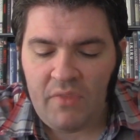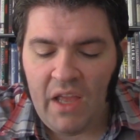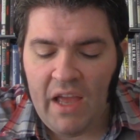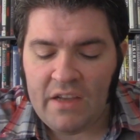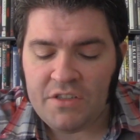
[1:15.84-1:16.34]

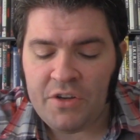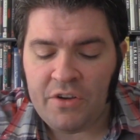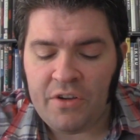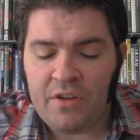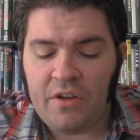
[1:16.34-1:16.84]
and
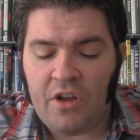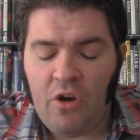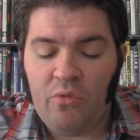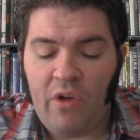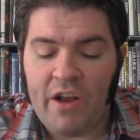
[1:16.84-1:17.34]
her
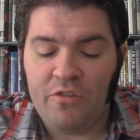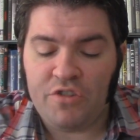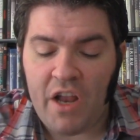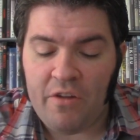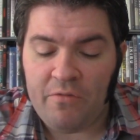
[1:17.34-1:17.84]
co writer
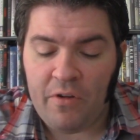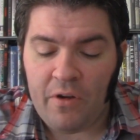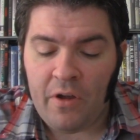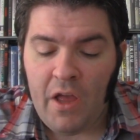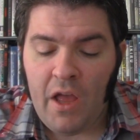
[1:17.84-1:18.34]

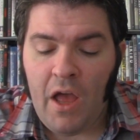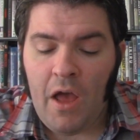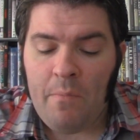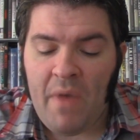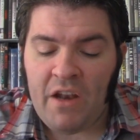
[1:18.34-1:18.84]
Jennifer
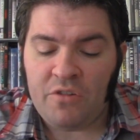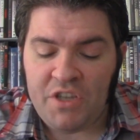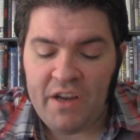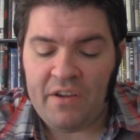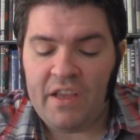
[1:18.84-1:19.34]

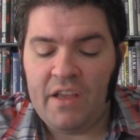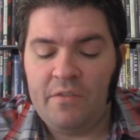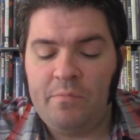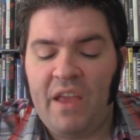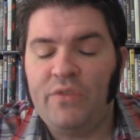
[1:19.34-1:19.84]

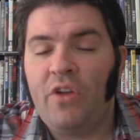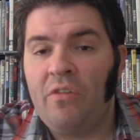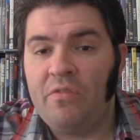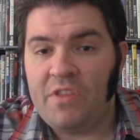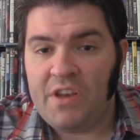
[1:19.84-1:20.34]
Manocherian, based
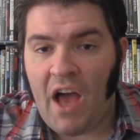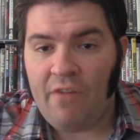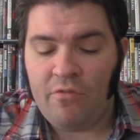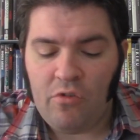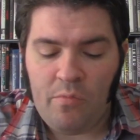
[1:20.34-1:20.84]
off of the
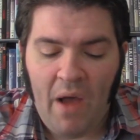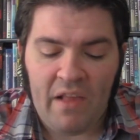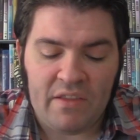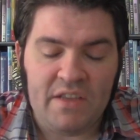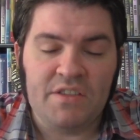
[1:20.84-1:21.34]
novel by
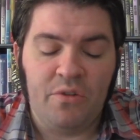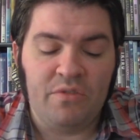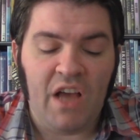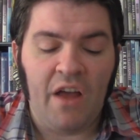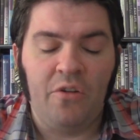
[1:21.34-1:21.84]
Lisa
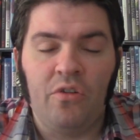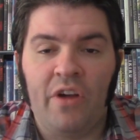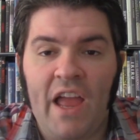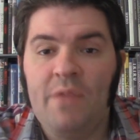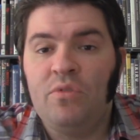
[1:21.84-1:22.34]
O'Donnell, are
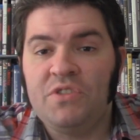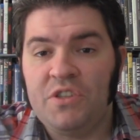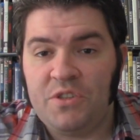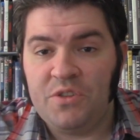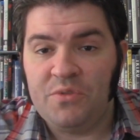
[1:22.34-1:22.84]
able to
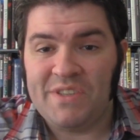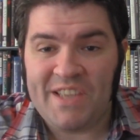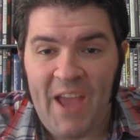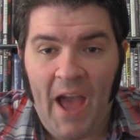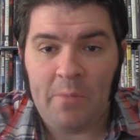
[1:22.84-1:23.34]
do is
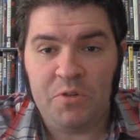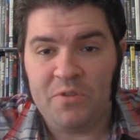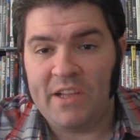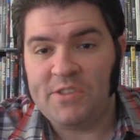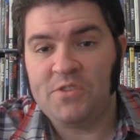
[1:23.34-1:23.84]
capture
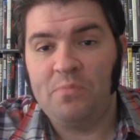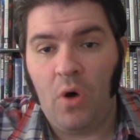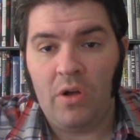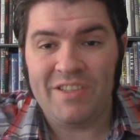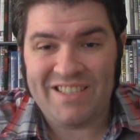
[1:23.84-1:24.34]
that
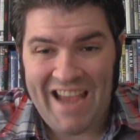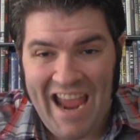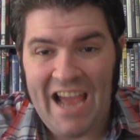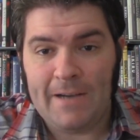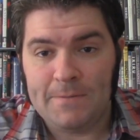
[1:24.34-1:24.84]
small
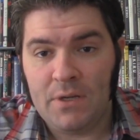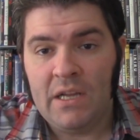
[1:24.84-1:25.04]
town